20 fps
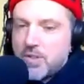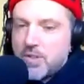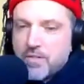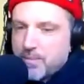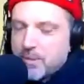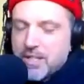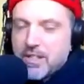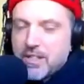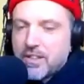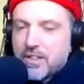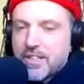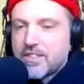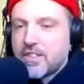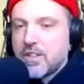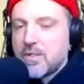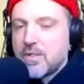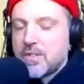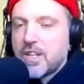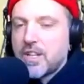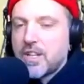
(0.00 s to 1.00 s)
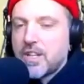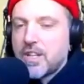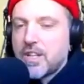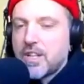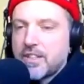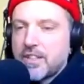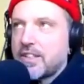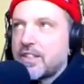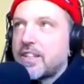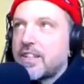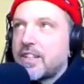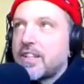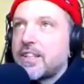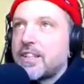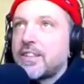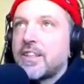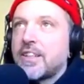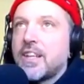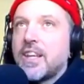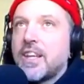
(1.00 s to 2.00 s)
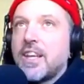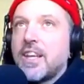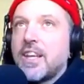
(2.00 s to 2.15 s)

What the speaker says: I mean, the list goes on and on and on.